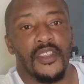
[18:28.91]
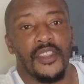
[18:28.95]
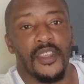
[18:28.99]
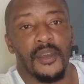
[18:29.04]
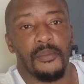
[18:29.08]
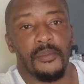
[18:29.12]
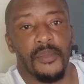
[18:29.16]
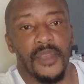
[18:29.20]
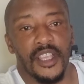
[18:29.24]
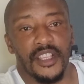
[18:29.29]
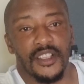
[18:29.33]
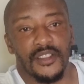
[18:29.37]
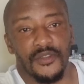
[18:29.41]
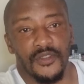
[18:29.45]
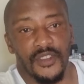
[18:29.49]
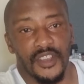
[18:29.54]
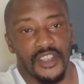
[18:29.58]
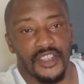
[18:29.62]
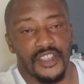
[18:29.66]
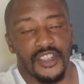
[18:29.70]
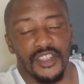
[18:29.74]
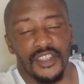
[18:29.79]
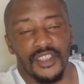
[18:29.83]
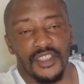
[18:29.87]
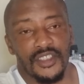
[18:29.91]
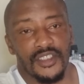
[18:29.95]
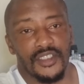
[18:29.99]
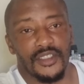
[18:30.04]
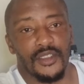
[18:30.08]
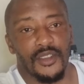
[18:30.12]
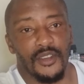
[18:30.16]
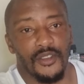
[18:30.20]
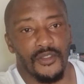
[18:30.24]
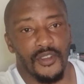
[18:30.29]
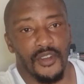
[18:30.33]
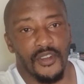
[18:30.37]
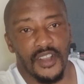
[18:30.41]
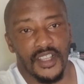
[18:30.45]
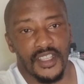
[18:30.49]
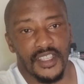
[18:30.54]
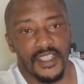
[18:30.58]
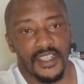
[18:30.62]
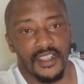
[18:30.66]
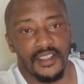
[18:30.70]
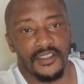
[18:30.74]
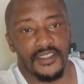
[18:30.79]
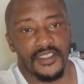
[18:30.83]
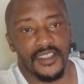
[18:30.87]
the best versions of
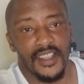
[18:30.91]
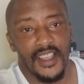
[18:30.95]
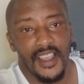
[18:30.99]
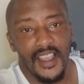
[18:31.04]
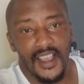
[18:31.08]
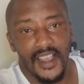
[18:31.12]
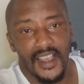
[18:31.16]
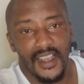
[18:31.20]
ourselves.